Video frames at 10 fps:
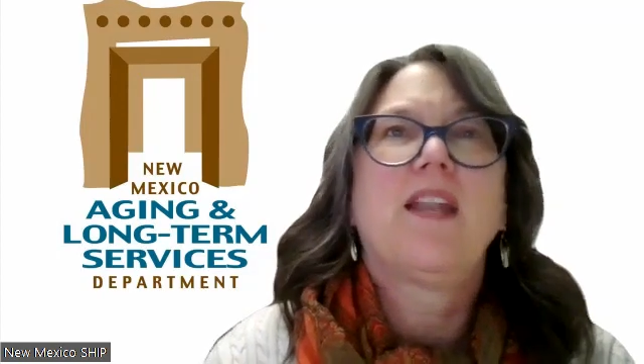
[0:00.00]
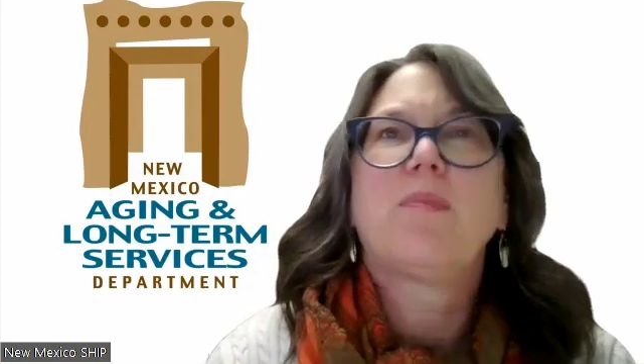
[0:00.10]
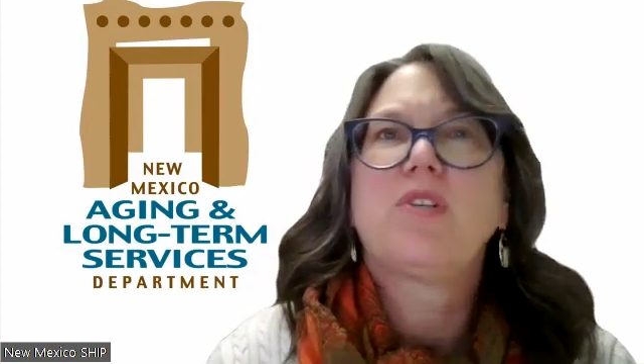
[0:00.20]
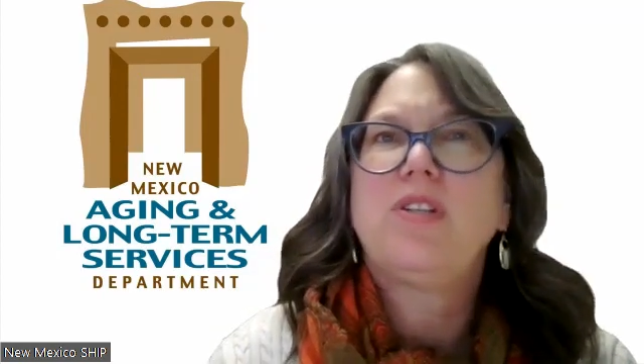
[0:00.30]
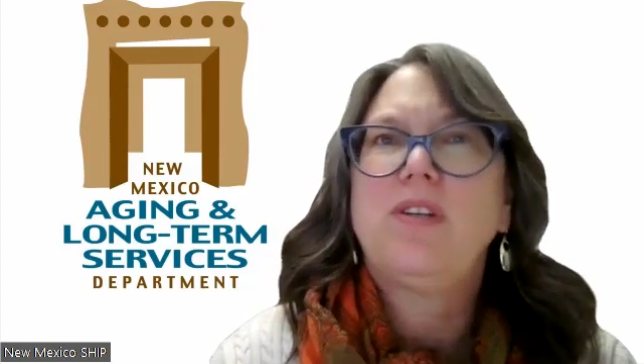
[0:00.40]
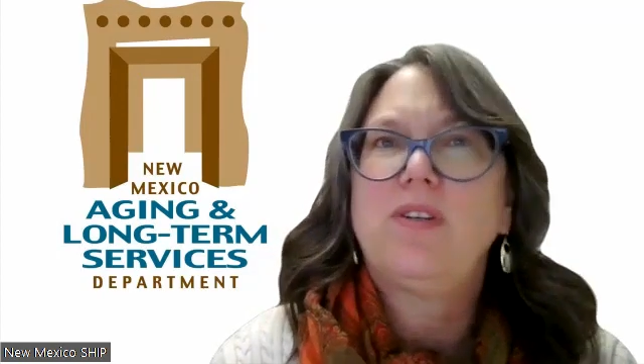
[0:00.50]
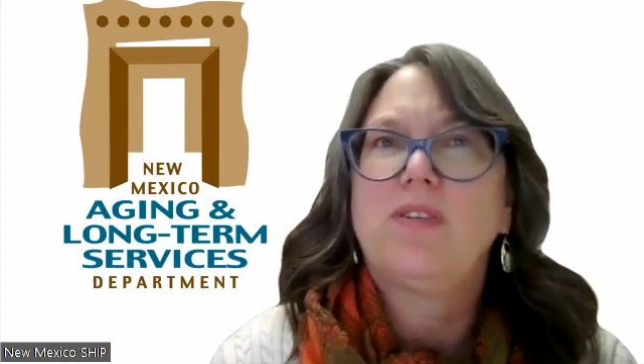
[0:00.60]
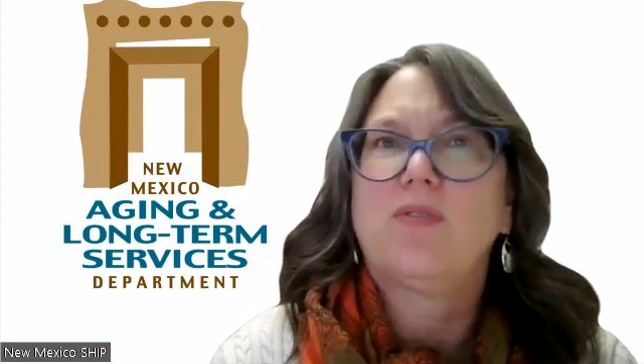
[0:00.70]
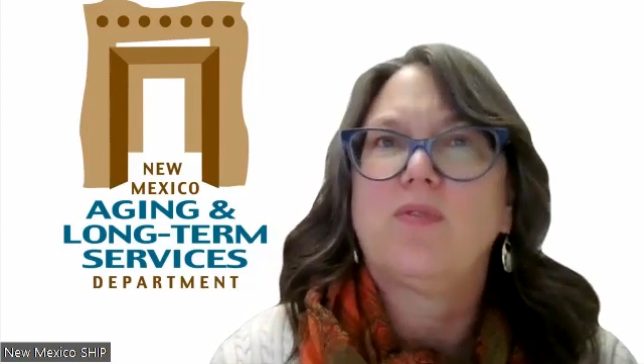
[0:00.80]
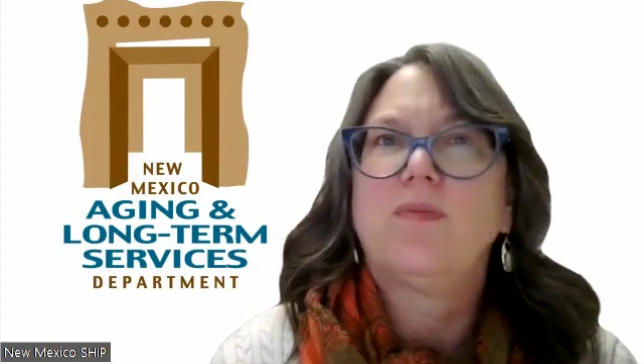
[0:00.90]
Number
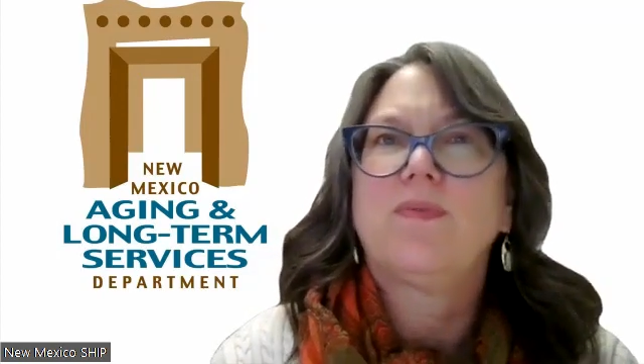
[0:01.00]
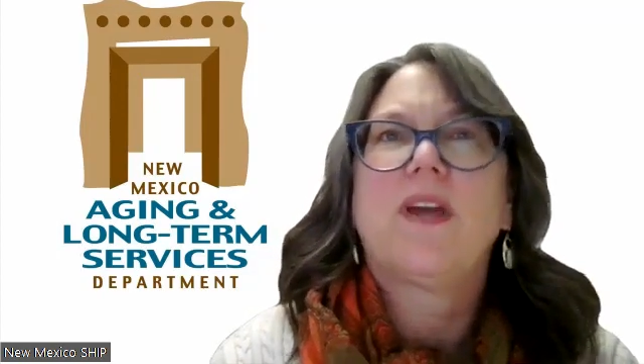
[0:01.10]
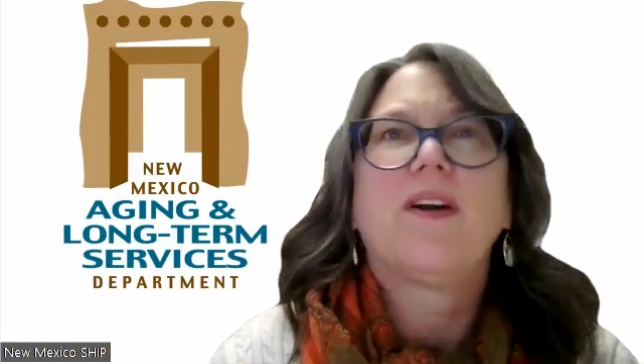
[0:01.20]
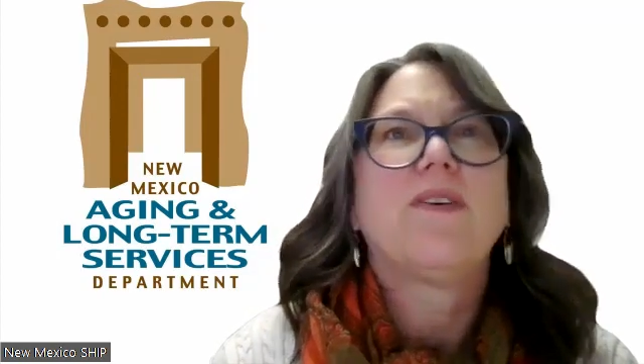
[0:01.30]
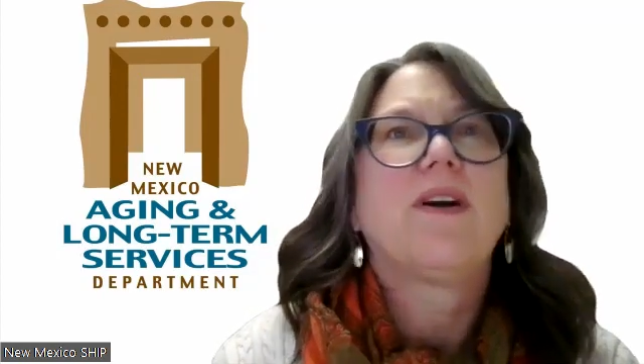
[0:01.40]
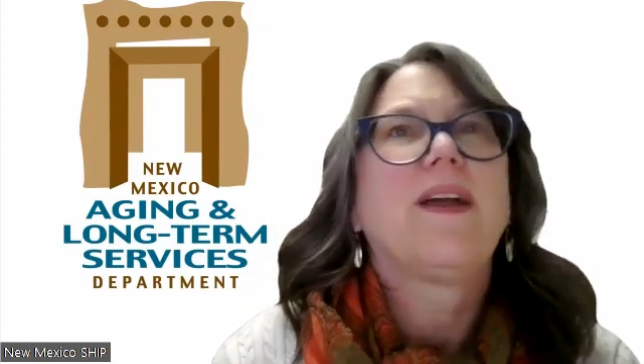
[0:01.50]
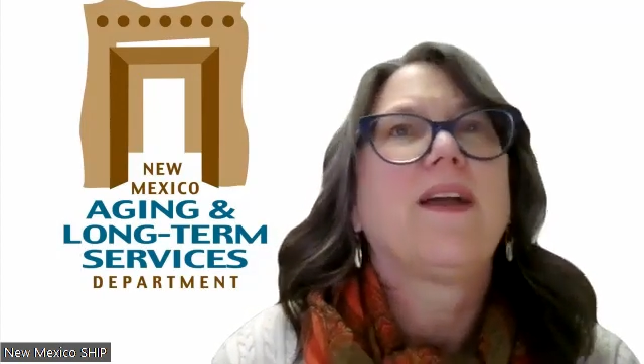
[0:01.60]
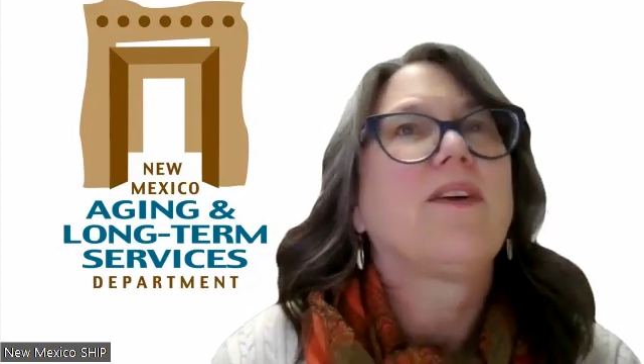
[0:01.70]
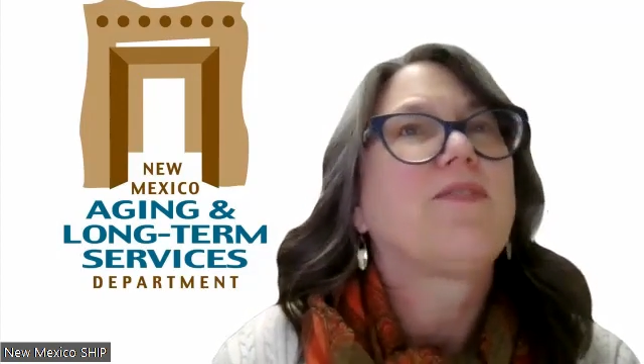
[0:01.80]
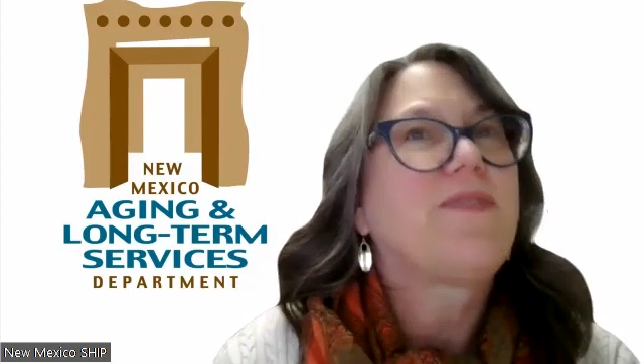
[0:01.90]
two,
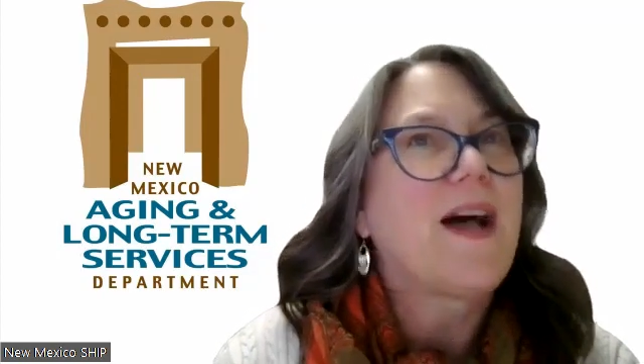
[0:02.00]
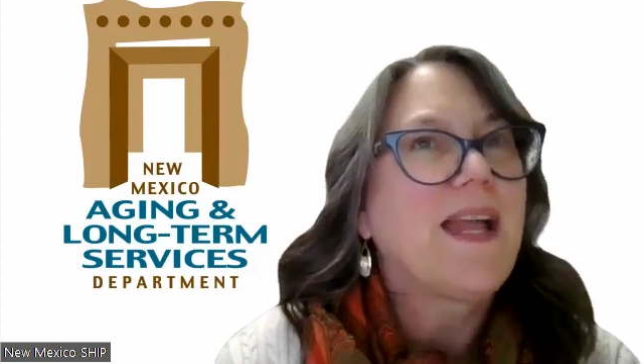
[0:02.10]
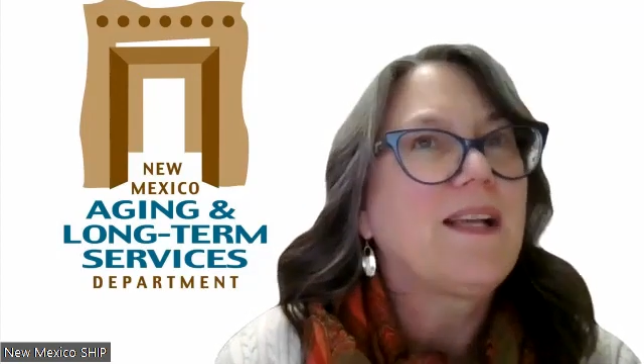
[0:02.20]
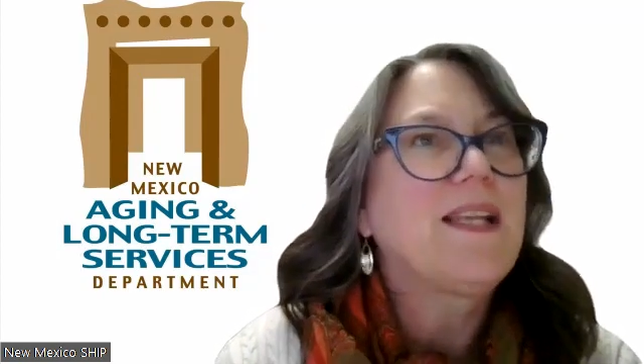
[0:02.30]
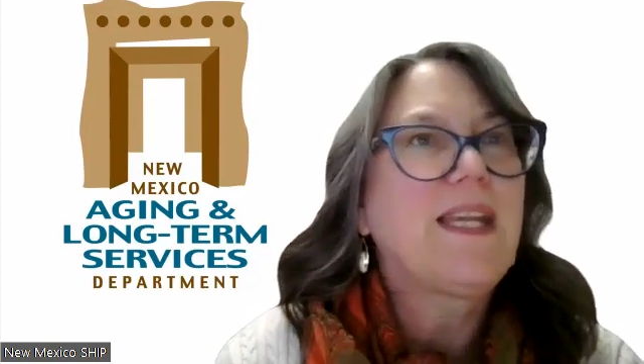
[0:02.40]
file